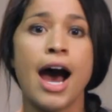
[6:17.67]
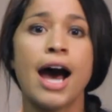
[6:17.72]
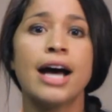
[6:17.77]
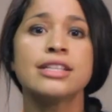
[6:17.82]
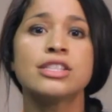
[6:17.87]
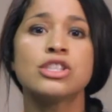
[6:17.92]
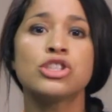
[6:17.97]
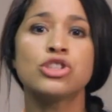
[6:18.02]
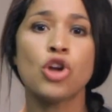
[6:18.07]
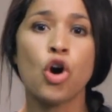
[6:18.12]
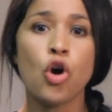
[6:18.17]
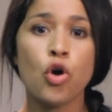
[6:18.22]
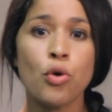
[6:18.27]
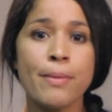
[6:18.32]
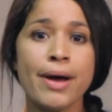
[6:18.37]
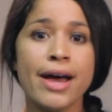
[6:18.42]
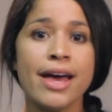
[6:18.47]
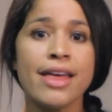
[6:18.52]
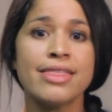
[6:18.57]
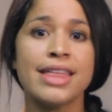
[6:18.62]
A
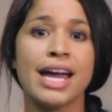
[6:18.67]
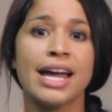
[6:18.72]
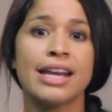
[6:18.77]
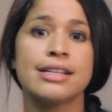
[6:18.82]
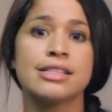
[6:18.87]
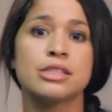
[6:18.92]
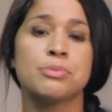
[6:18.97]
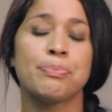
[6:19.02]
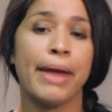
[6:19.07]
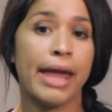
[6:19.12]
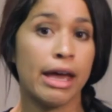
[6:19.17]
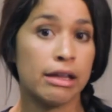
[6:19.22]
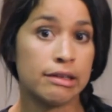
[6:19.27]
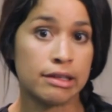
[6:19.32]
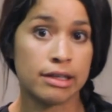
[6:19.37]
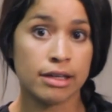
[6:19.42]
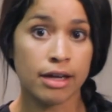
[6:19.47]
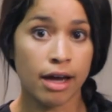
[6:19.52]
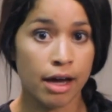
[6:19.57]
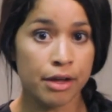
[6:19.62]
stoma that is pale
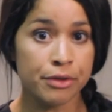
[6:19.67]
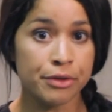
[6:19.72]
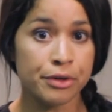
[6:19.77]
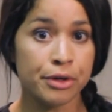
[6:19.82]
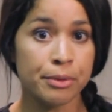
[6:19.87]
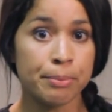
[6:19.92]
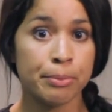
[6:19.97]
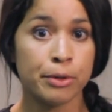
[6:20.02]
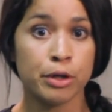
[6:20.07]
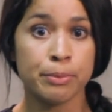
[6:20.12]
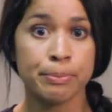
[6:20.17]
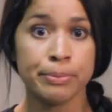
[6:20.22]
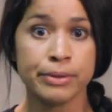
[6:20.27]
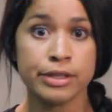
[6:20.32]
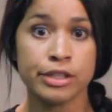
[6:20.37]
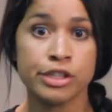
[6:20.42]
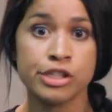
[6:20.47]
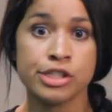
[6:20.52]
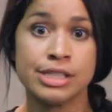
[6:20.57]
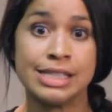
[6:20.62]
in color,
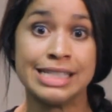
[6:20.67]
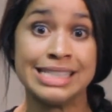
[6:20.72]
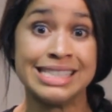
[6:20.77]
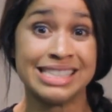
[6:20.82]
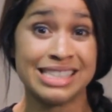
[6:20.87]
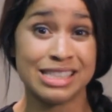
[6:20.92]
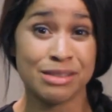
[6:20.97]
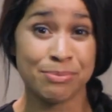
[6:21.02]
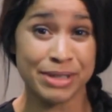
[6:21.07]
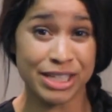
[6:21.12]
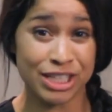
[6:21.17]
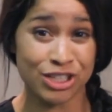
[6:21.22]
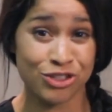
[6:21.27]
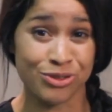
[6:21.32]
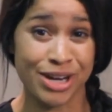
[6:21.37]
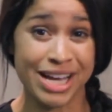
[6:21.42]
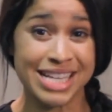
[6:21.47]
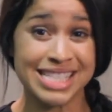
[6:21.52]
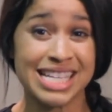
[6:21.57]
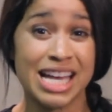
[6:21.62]
purplish, needs to be
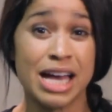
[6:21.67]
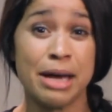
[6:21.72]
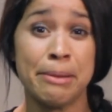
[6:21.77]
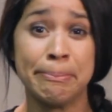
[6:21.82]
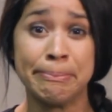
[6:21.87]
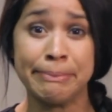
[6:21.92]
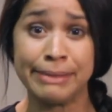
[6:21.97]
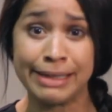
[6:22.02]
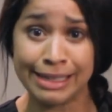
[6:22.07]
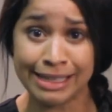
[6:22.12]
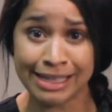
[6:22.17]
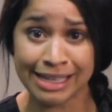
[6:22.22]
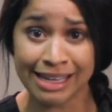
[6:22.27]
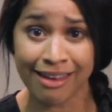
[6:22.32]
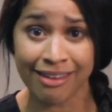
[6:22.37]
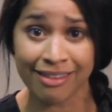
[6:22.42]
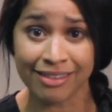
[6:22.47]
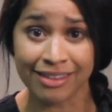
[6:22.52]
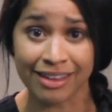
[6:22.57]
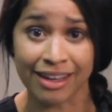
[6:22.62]
addressed
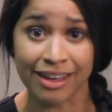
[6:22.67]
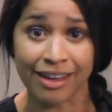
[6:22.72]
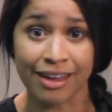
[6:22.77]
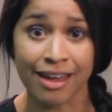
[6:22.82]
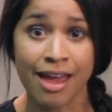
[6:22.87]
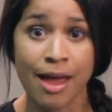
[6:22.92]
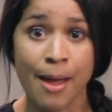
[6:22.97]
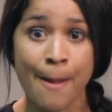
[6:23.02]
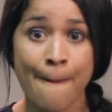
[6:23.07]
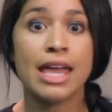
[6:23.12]
immediately.